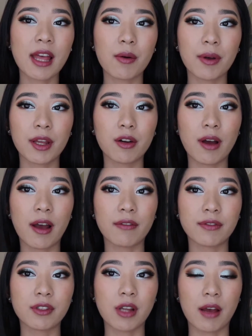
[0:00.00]
That way I don't
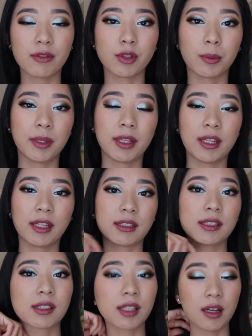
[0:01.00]
have to have so many
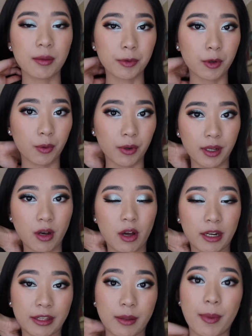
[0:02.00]
things um, going
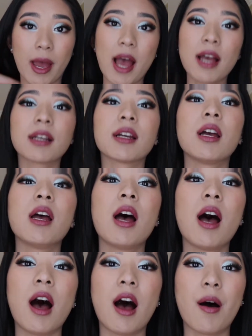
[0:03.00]
on at the back.
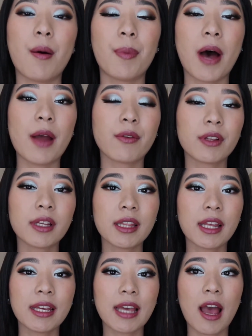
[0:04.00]
Uh, but I really
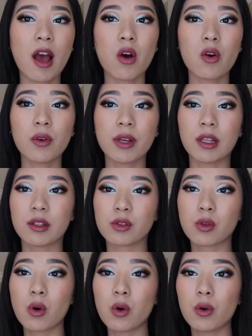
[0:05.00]
like how
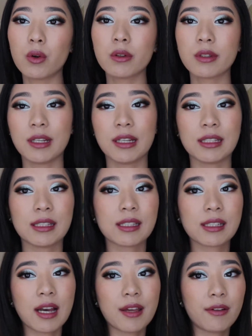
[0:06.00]
it's gold,
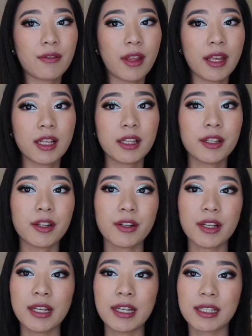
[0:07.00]
it's kind of like
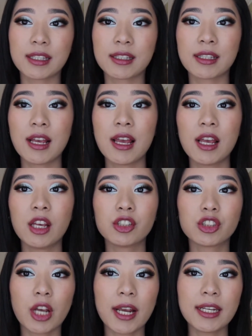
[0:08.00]
glittery, it's
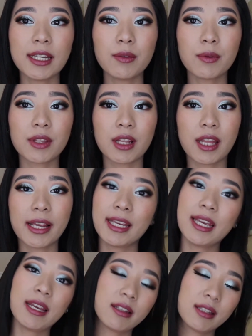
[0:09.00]
shiny when the
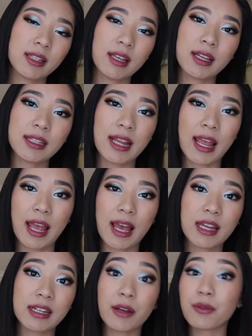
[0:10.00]
light hits it,
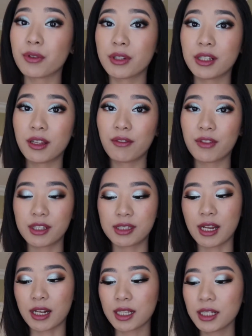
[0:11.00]
and I really love
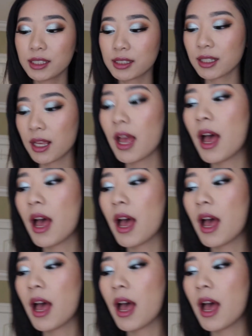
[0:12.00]
this necklace.